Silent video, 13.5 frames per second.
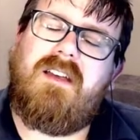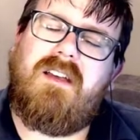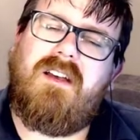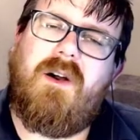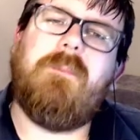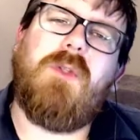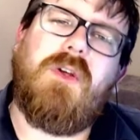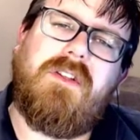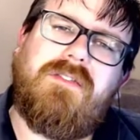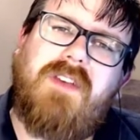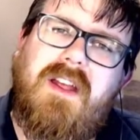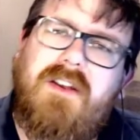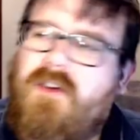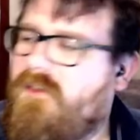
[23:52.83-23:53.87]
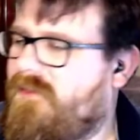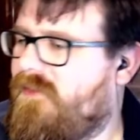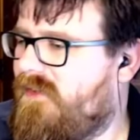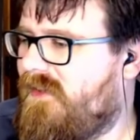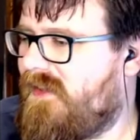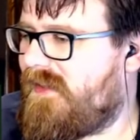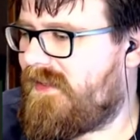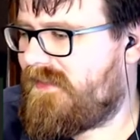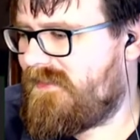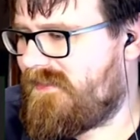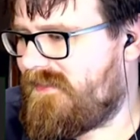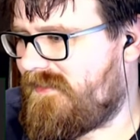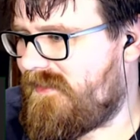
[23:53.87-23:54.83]
I'm not a fan of.
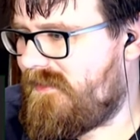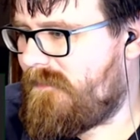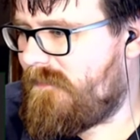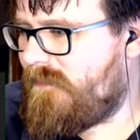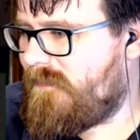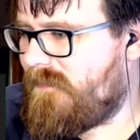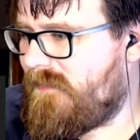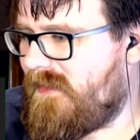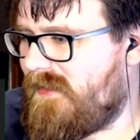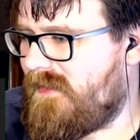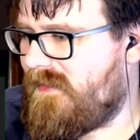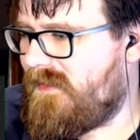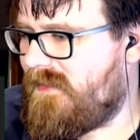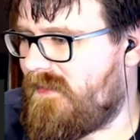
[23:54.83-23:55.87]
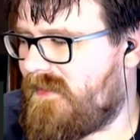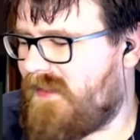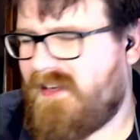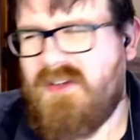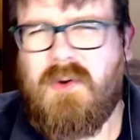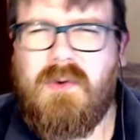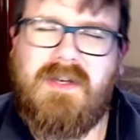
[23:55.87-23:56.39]
It's they don't